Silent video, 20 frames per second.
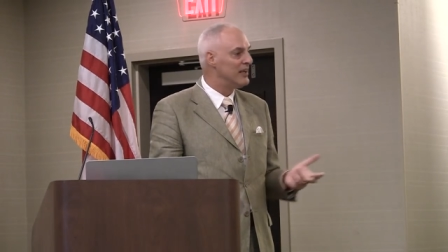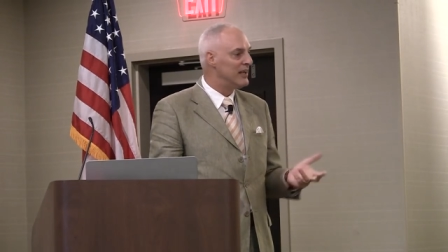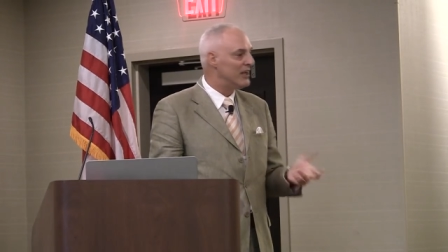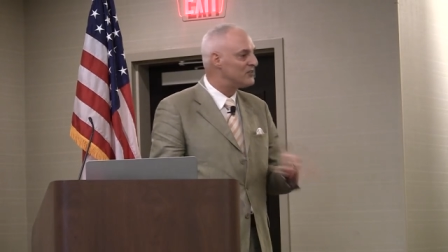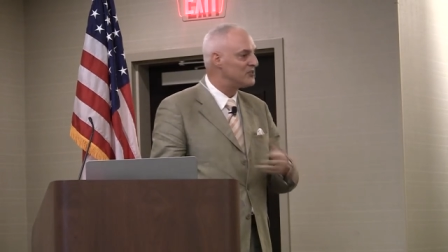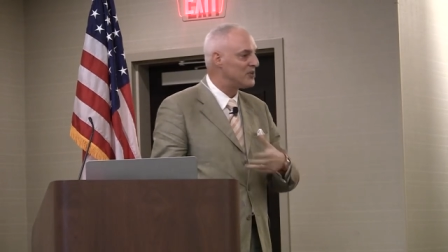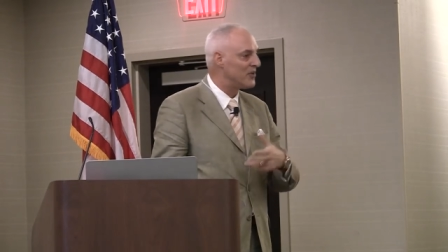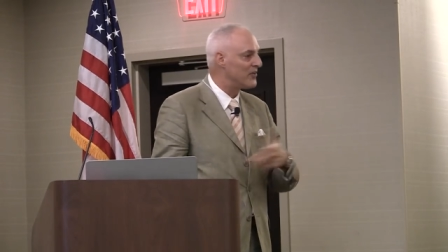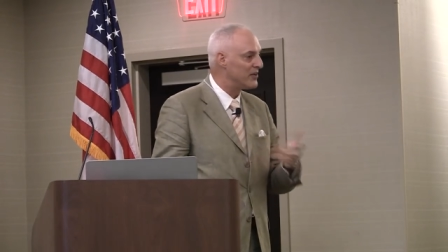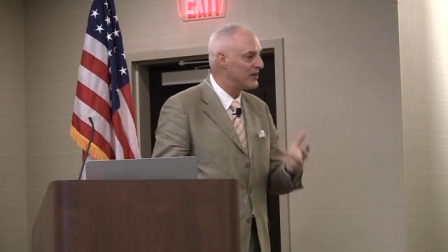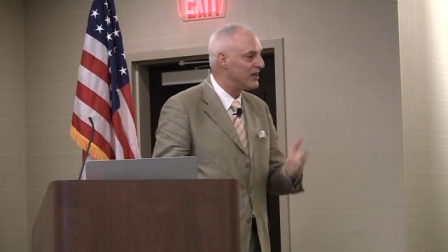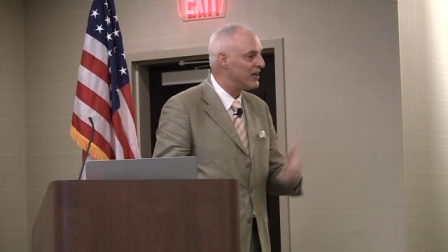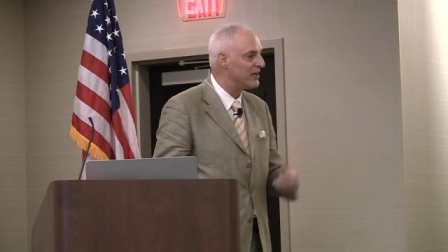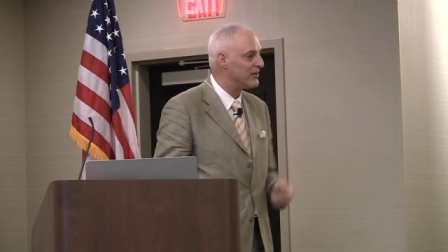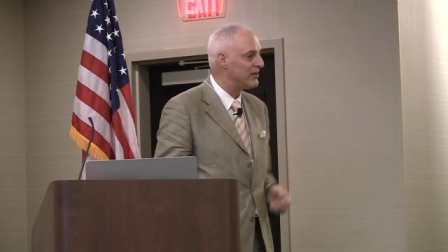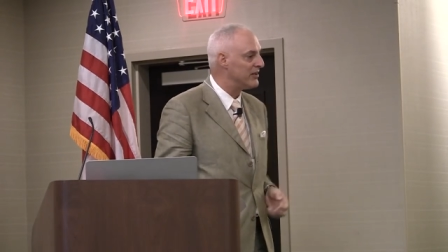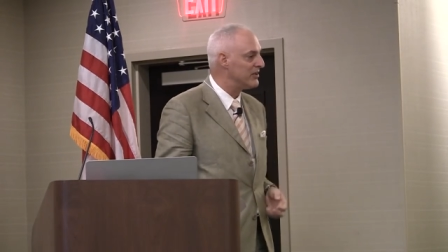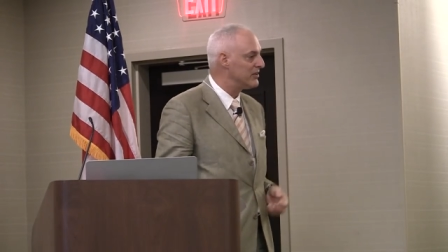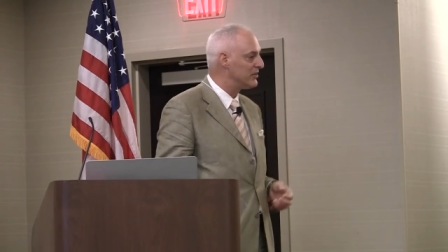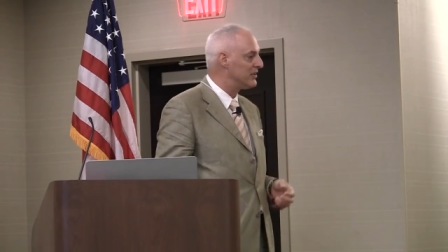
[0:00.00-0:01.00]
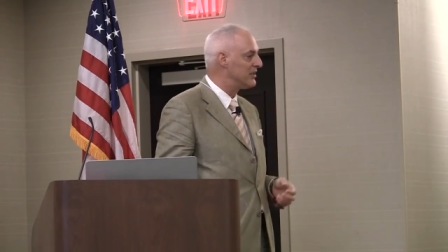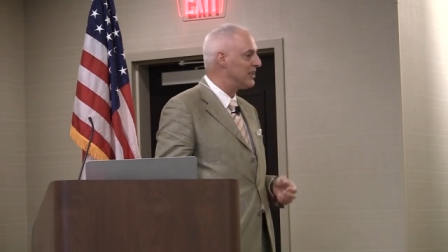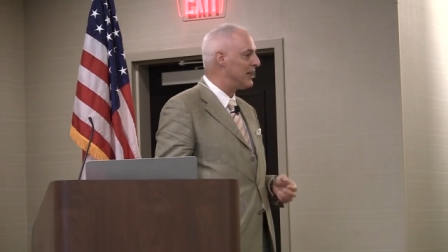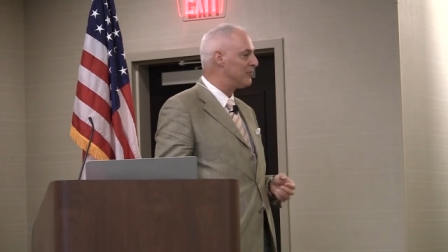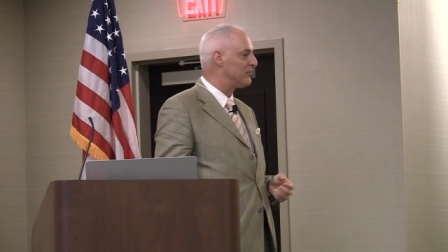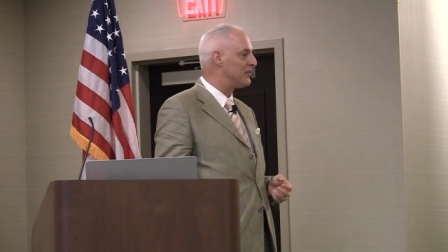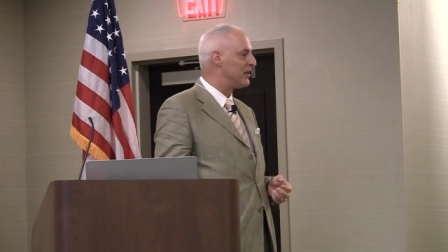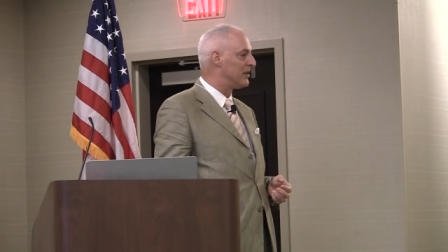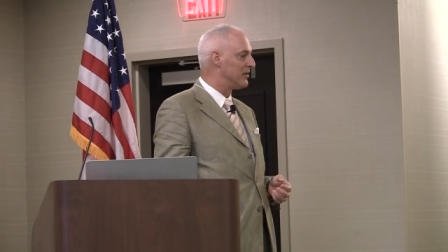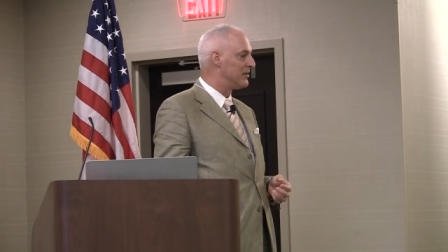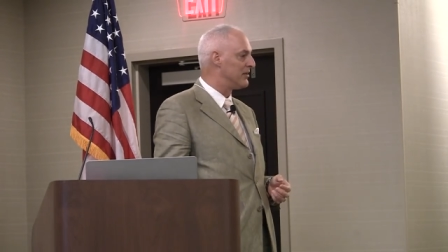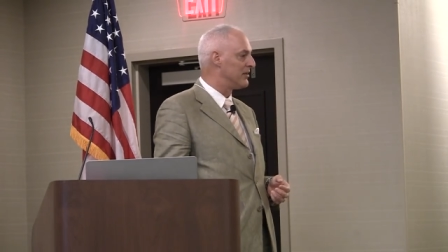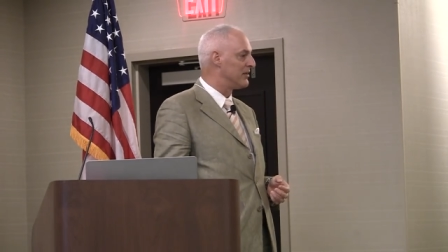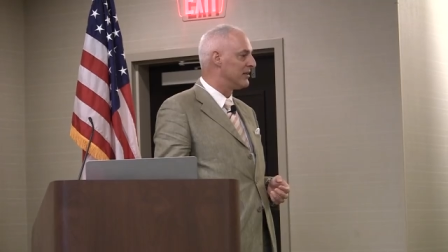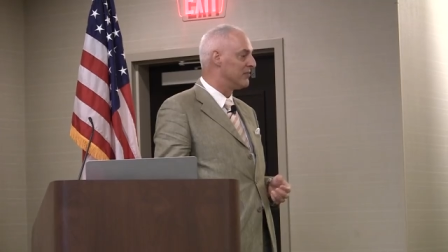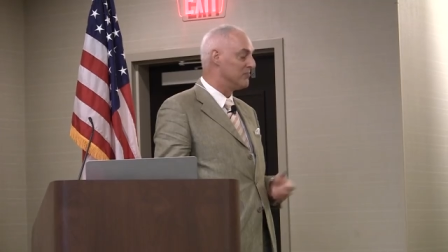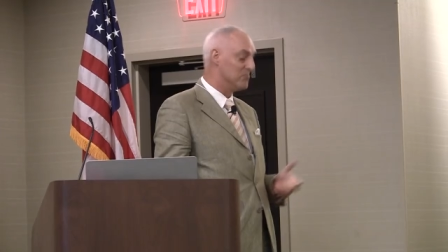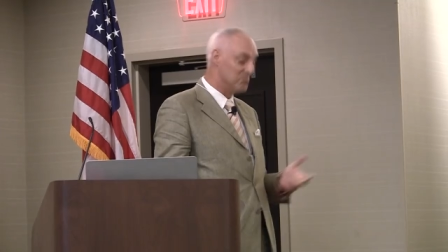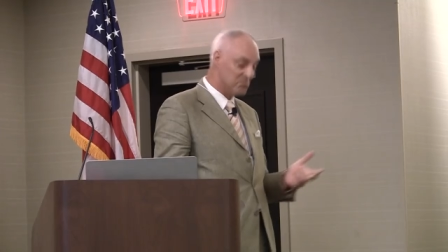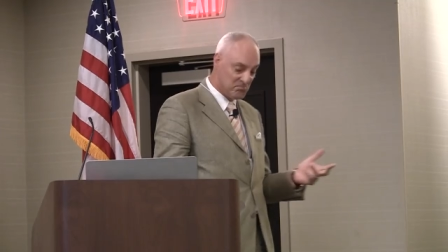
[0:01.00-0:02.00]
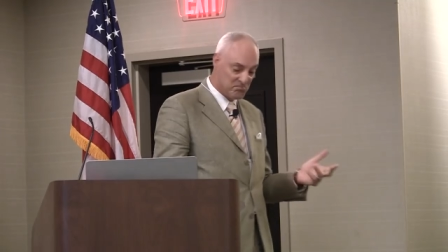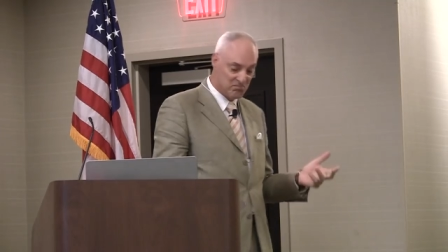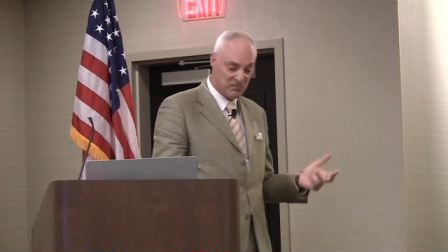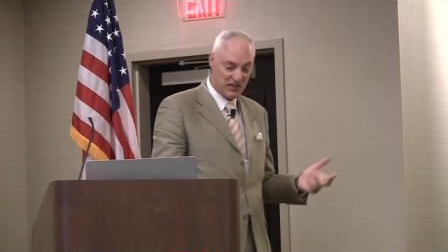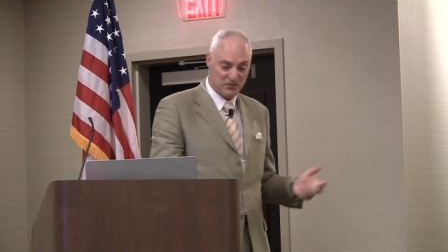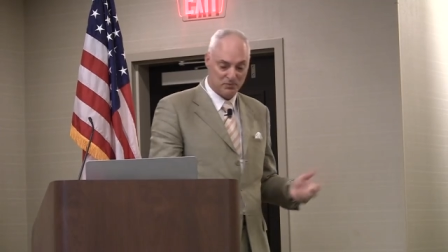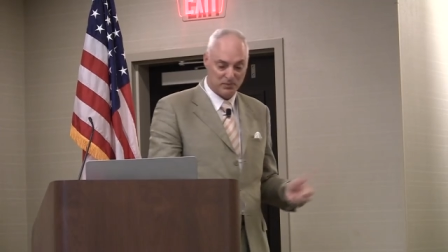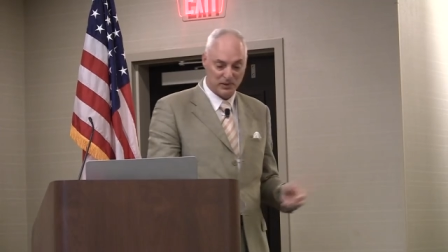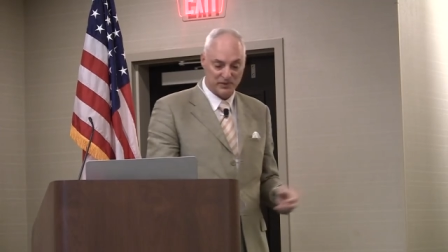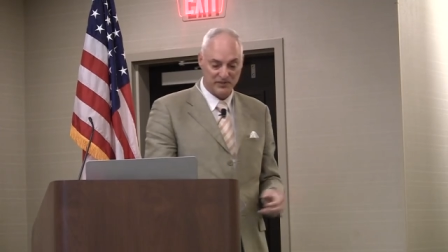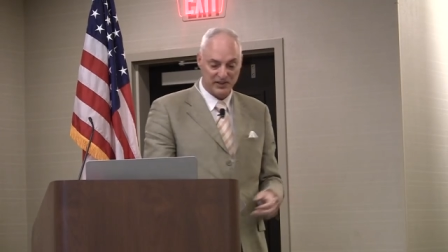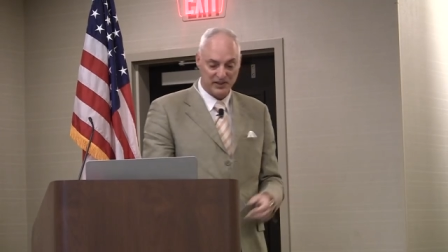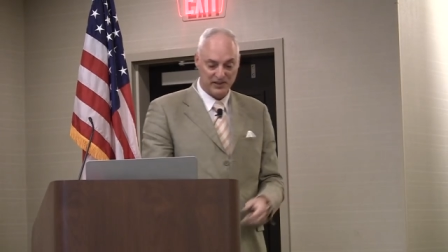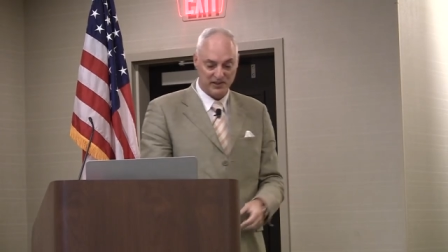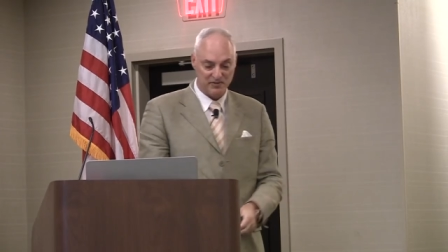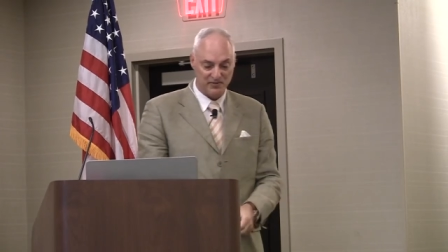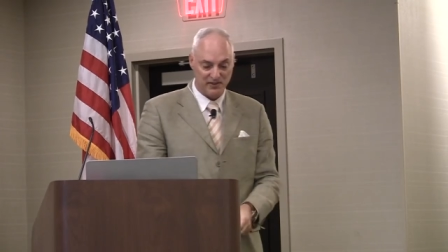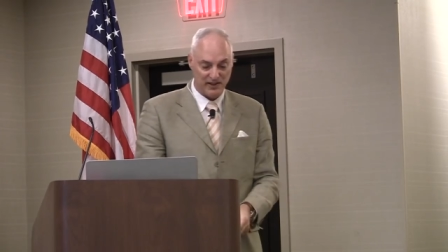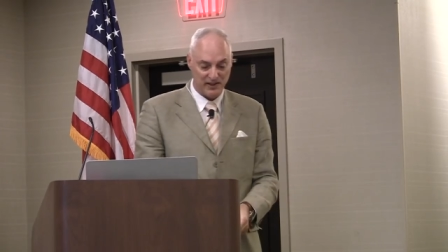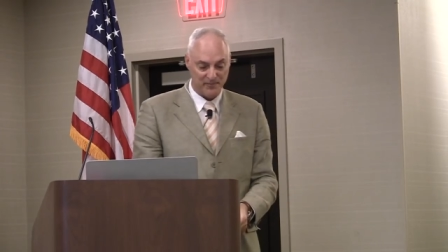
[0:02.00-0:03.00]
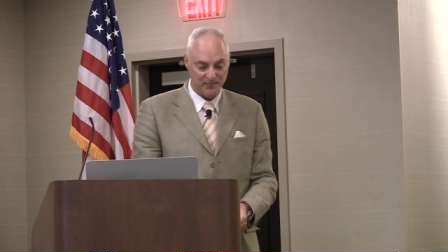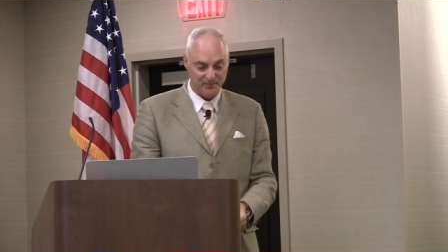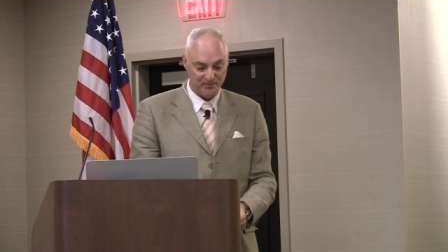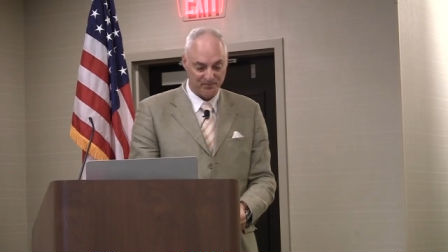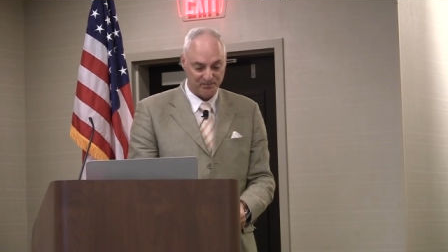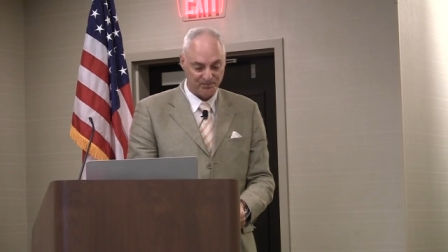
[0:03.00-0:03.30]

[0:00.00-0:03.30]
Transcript: and so they're not going to adopt our theory. That's perfectly fine.